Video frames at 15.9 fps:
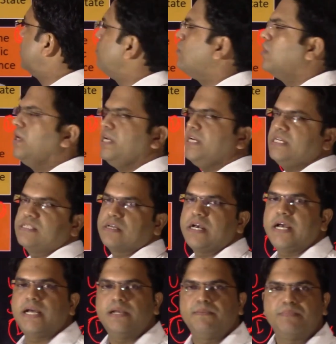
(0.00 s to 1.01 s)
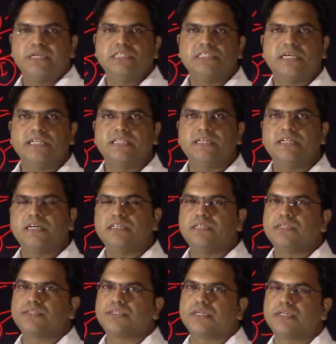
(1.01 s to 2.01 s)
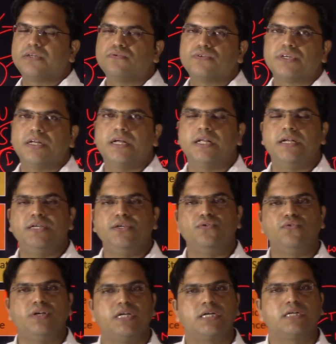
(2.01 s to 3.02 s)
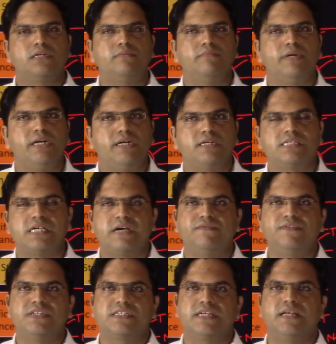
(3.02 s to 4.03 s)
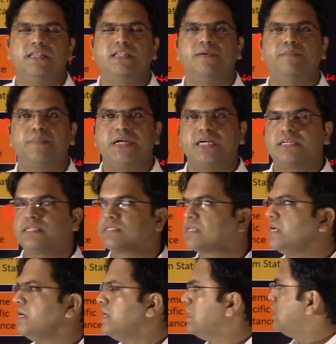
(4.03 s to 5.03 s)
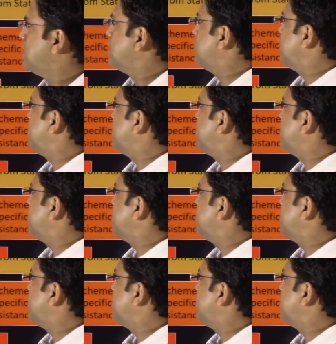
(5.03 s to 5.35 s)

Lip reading: bodies and Panchayati Raj institution, and union government does have this healthy practice that